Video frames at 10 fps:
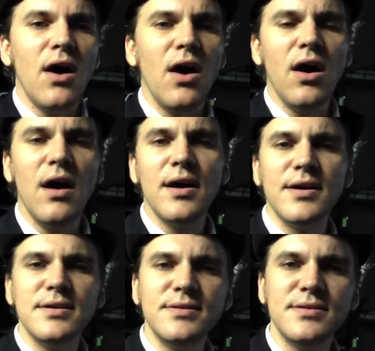
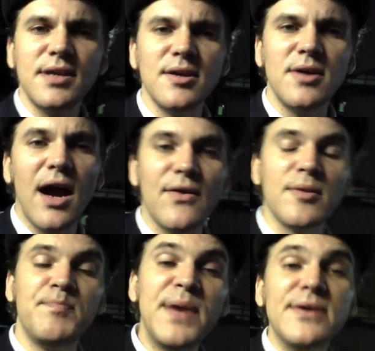on our
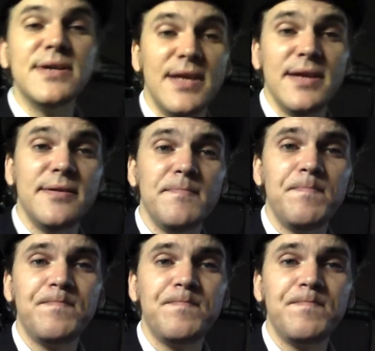ability